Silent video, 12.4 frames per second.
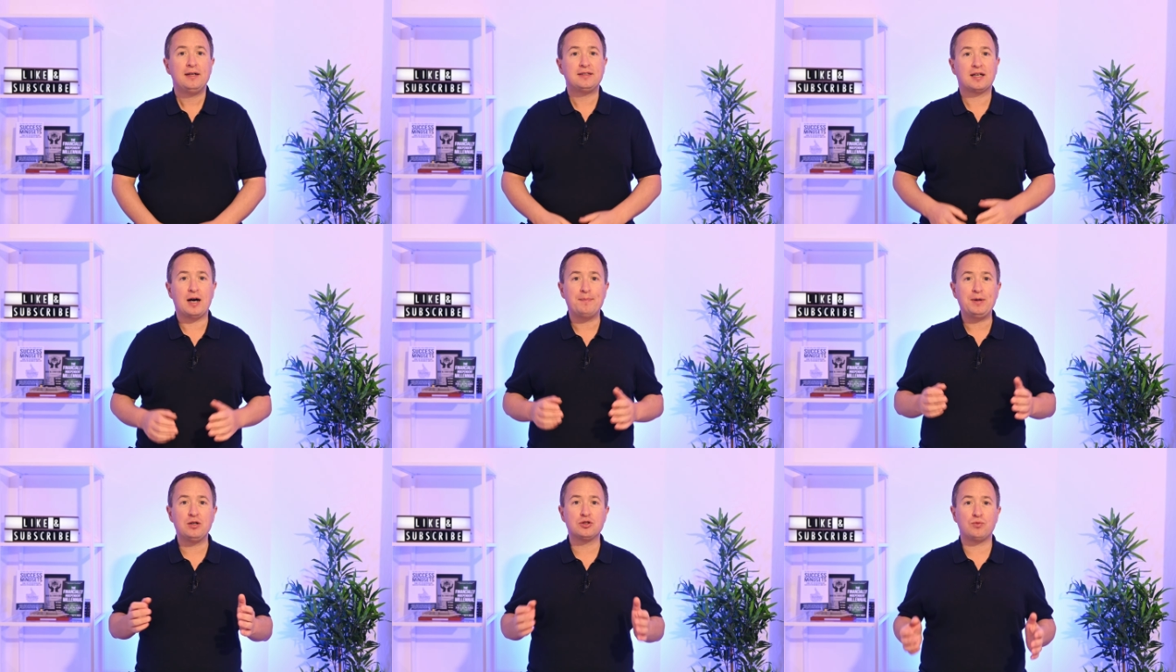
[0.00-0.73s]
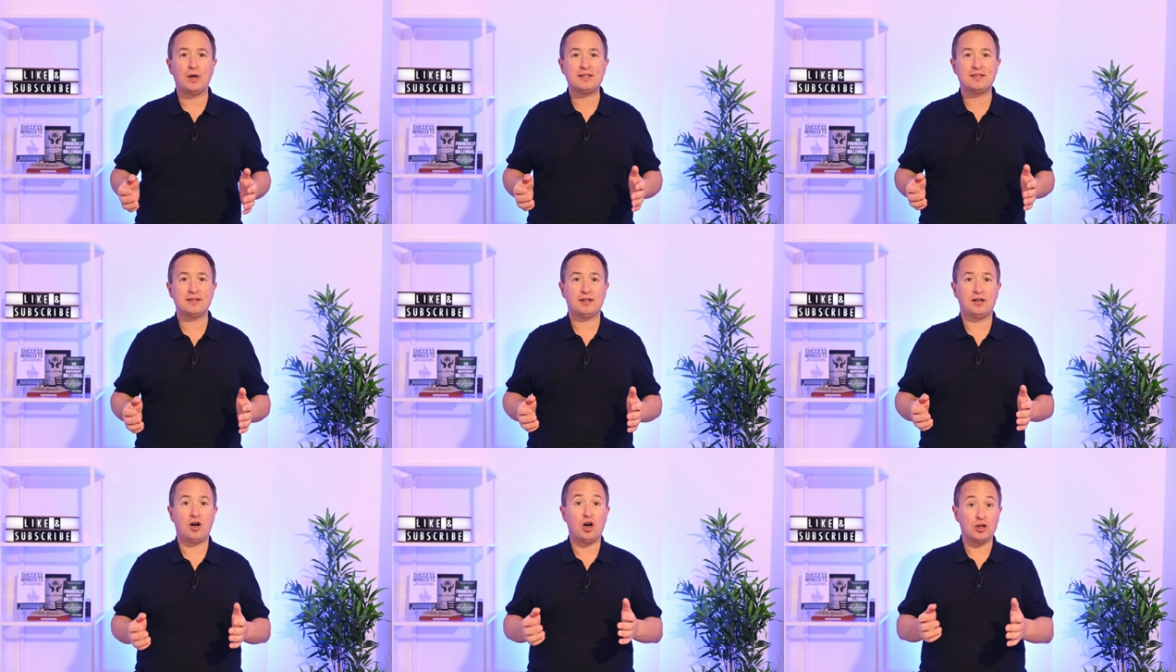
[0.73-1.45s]
The company was once
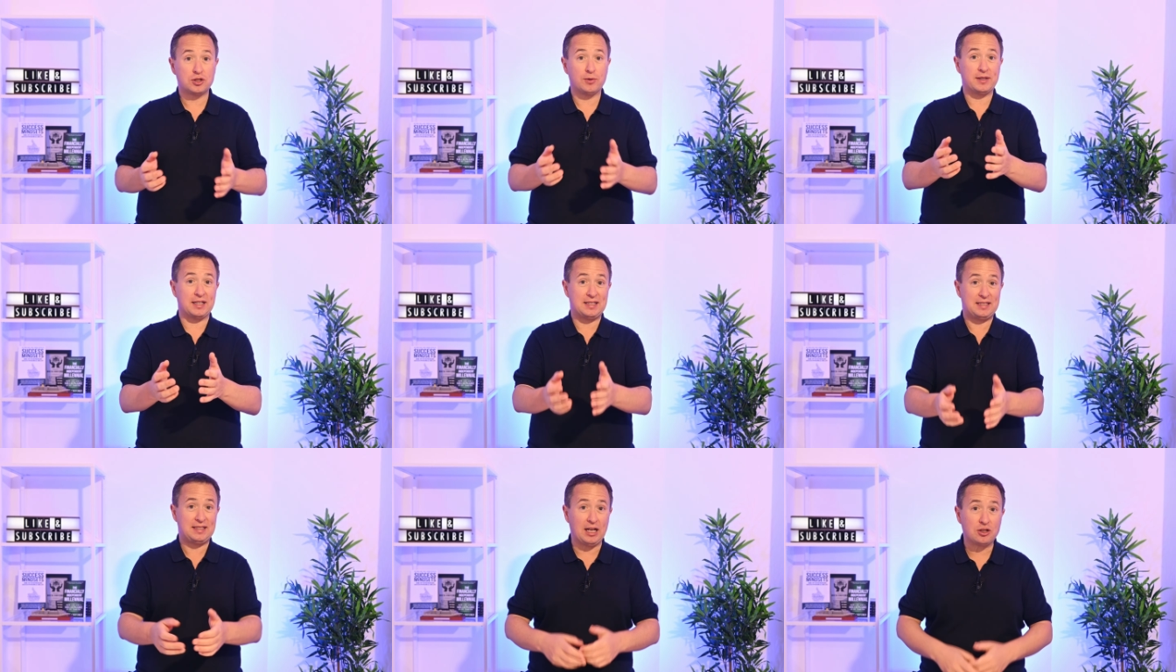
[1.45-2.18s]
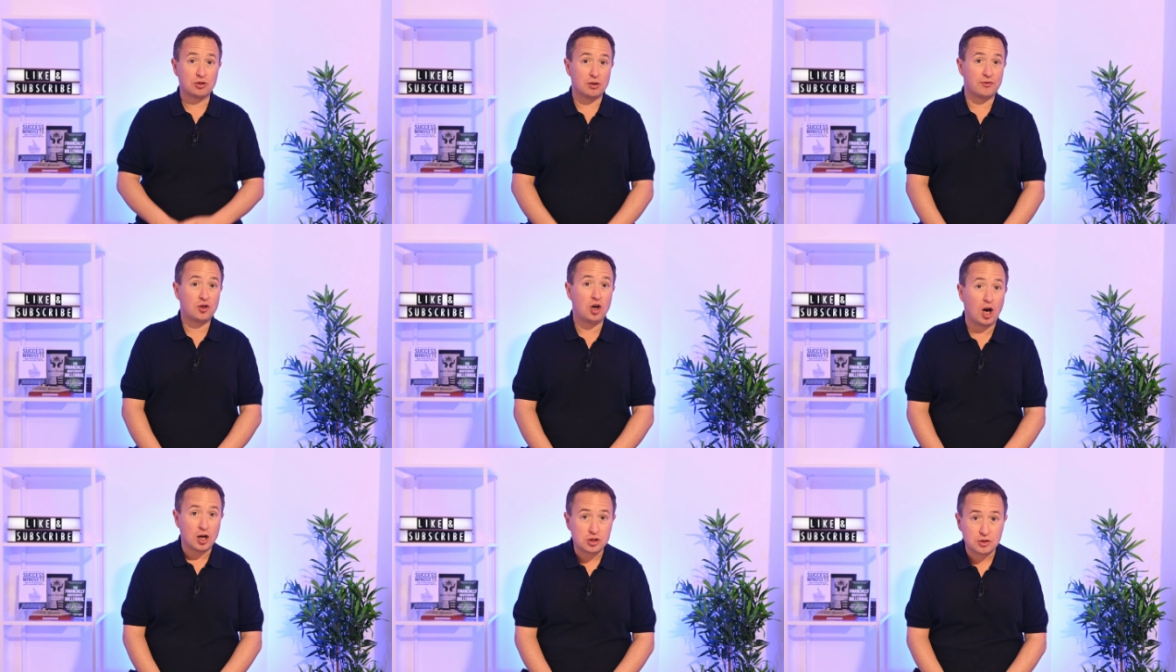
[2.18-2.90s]
also at the center of
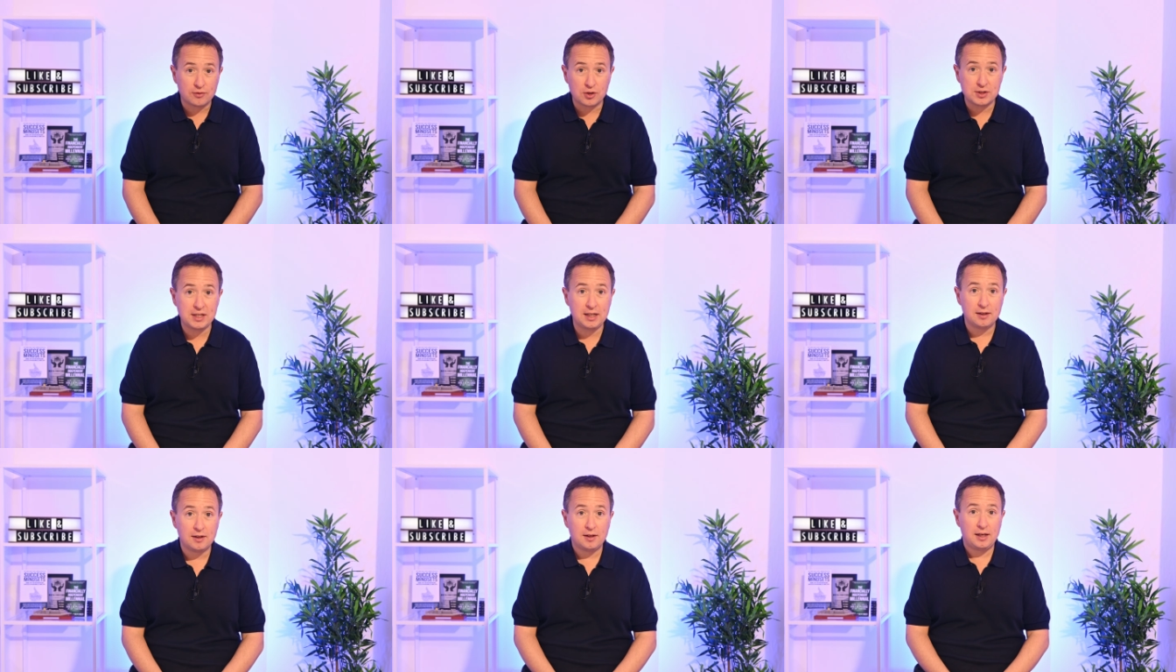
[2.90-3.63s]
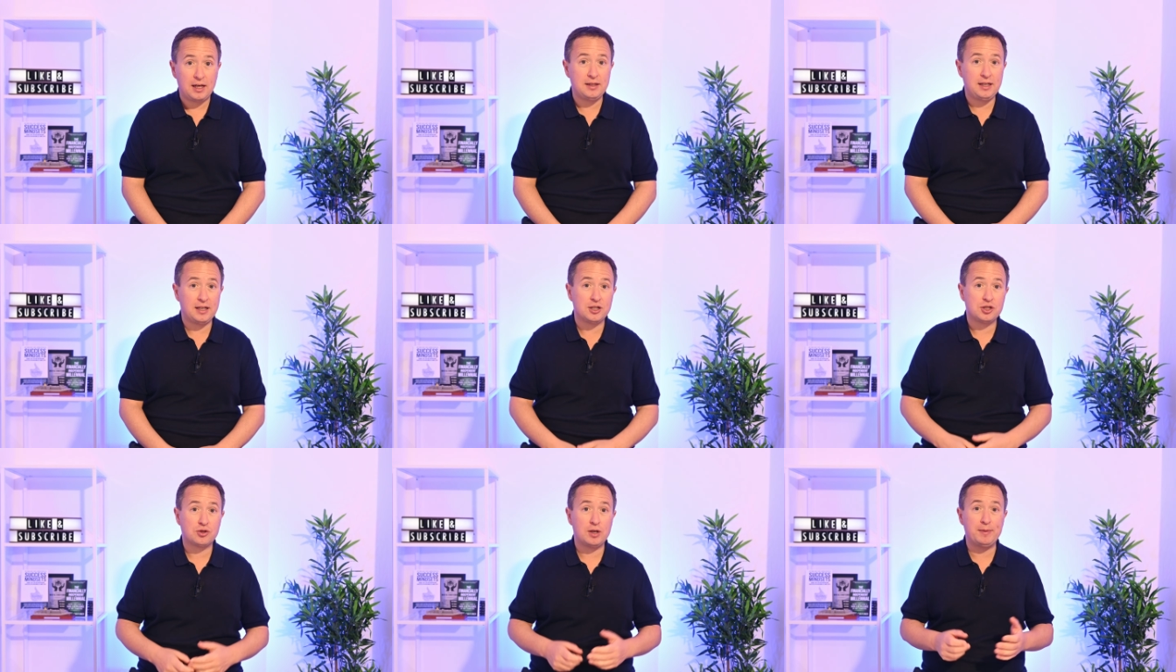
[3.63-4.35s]
controversy in the
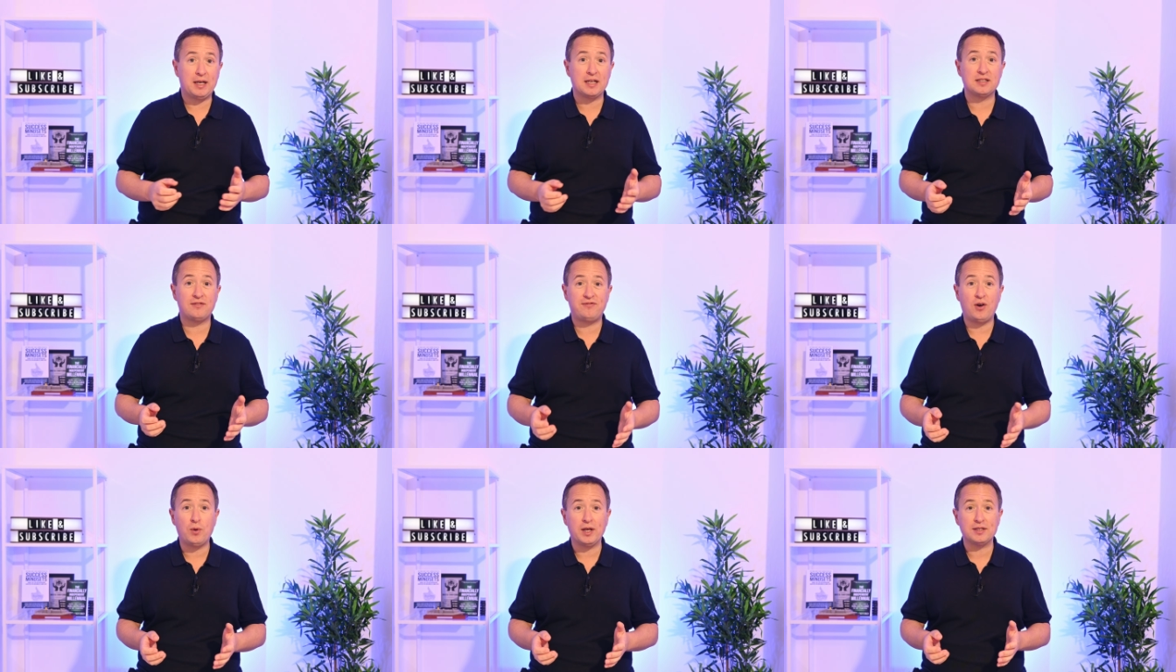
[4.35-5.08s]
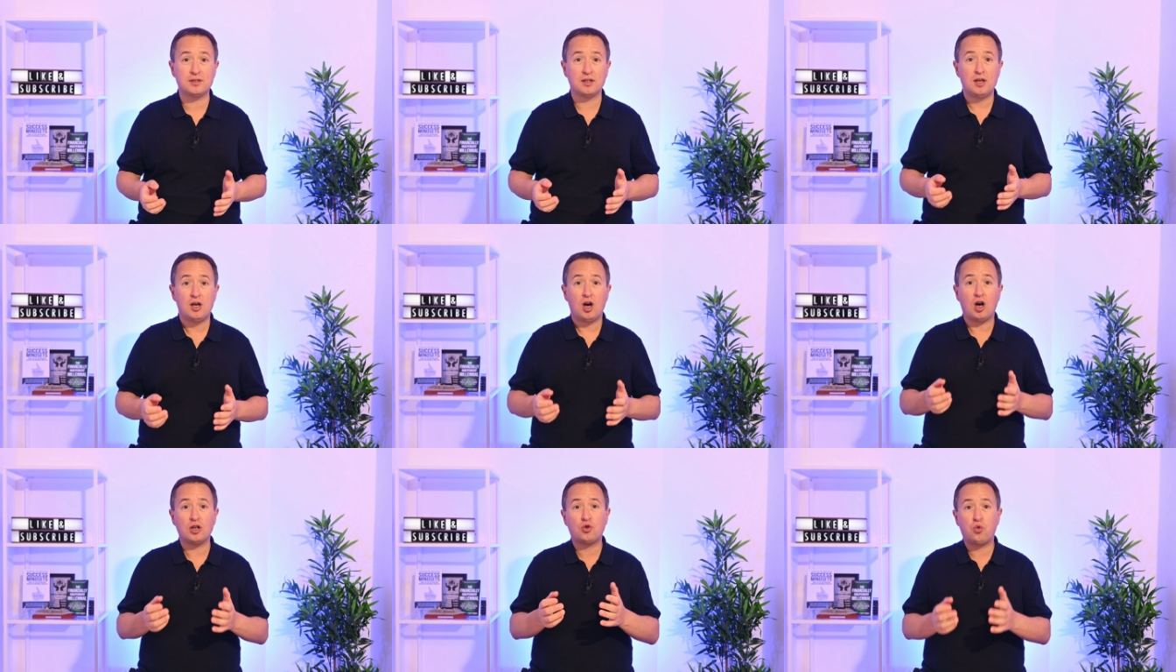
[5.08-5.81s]
industry because it focused
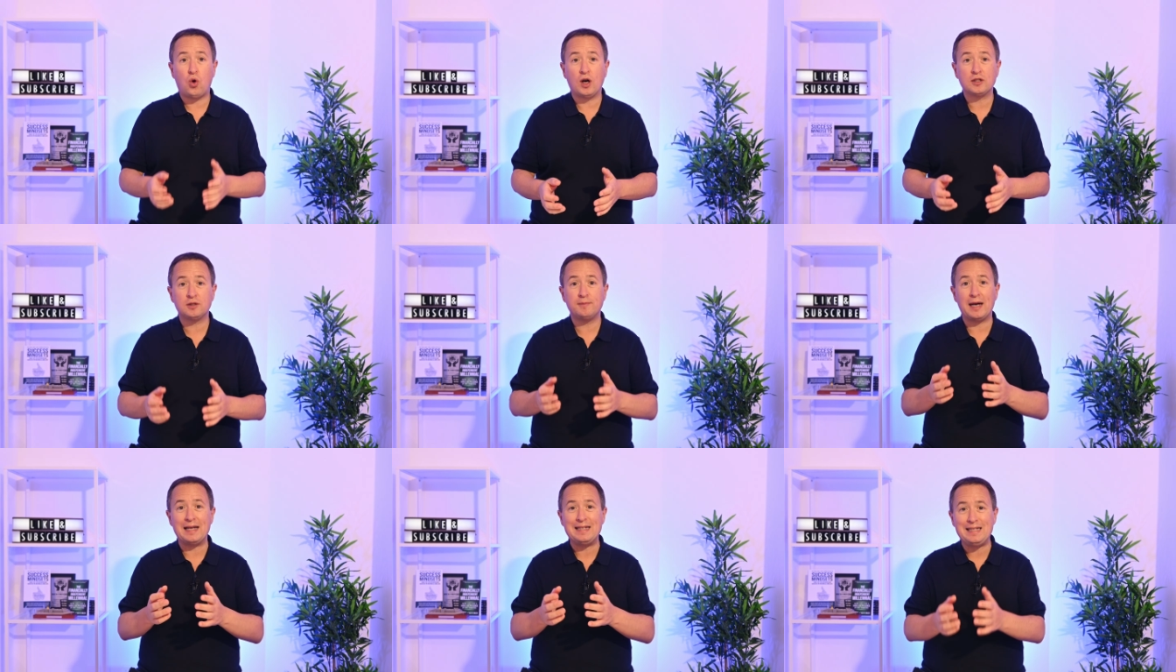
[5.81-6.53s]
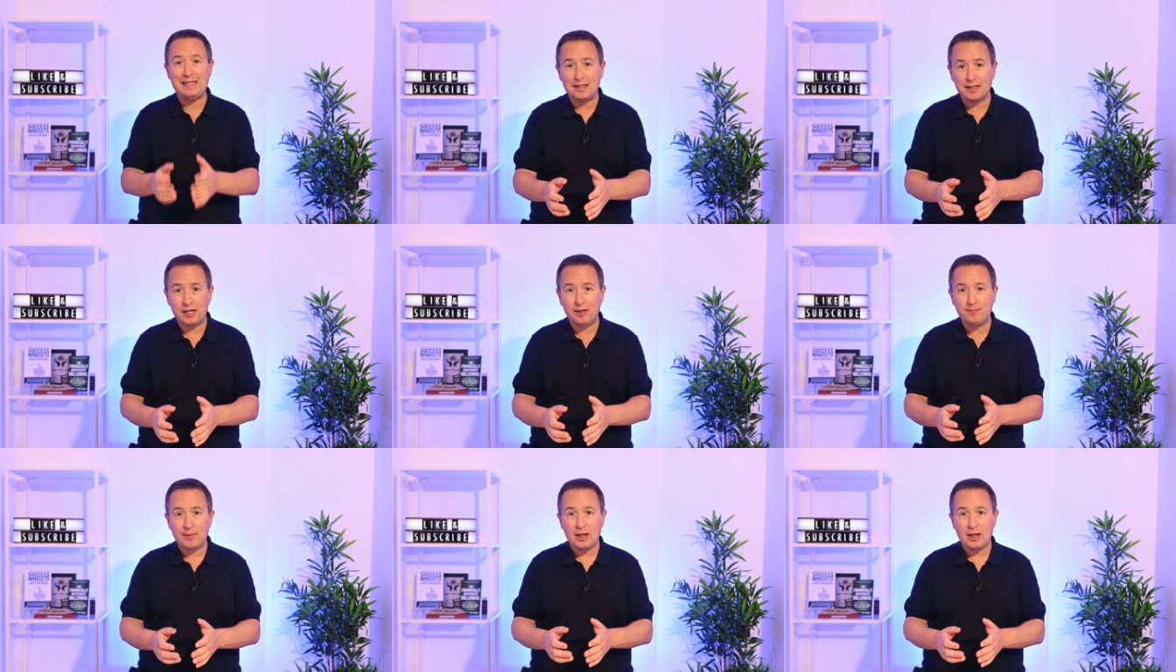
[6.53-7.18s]
on quantum annealing